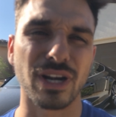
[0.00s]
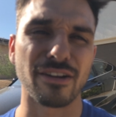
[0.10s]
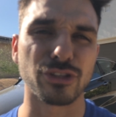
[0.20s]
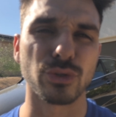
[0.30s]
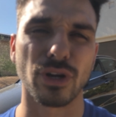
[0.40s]
have
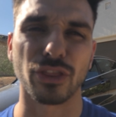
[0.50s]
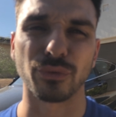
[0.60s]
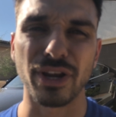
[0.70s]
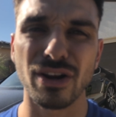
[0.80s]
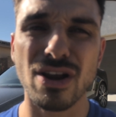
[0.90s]
to do it on the
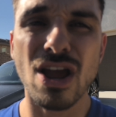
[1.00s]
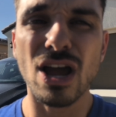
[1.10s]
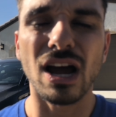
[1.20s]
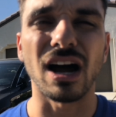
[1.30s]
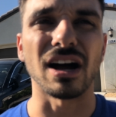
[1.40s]
rear.
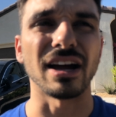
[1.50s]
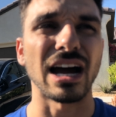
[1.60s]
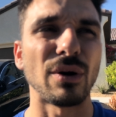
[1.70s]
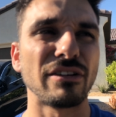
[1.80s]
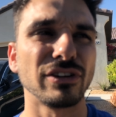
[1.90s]

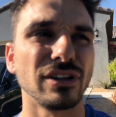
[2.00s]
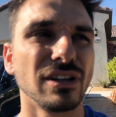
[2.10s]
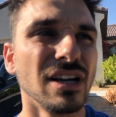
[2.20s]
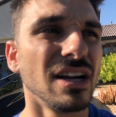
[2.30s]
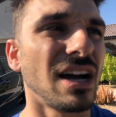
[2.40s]
However,
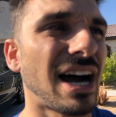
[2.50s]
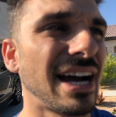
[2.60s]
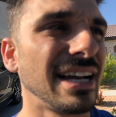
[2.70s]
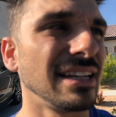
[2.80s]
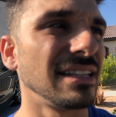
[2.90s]

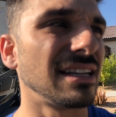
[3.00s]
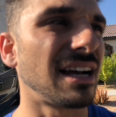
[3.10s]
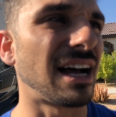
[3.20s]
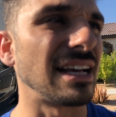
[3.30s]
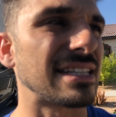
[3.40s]

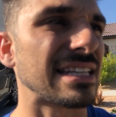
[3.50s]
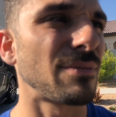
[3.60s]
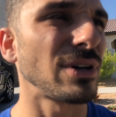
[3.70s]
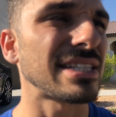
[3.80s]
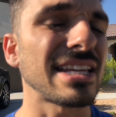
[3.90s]
I
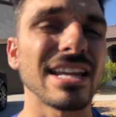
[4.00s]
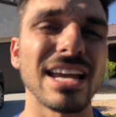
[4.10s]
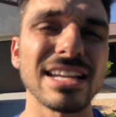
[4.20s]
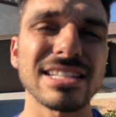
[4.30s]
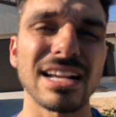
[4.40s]
somewhat say
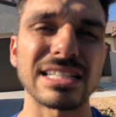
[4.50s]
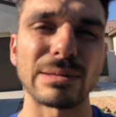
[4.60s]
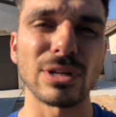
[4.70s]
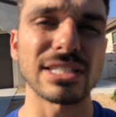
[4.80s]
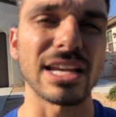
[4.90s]
yes and I
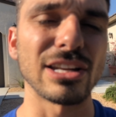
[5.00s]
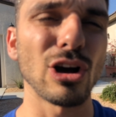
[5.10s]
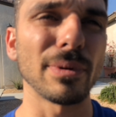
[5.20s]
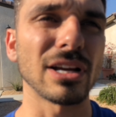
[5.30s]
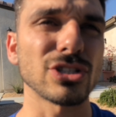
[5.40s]
somewhat say
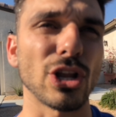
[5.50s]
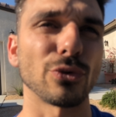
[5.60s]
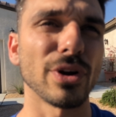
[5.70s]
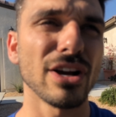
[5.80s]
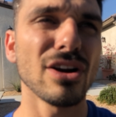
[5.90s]
no, because on the
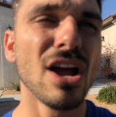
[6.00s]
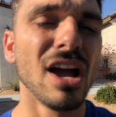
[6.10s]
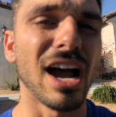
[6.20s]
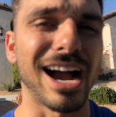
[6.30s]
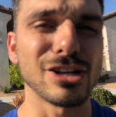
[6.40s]
rear,
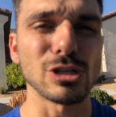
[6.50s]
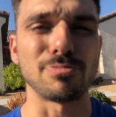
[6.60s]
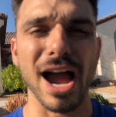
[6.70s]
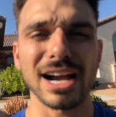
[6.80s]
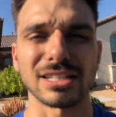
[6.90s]
I just
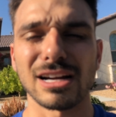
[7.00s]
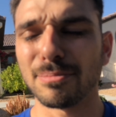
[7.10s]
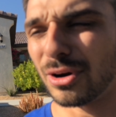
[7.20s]
backed up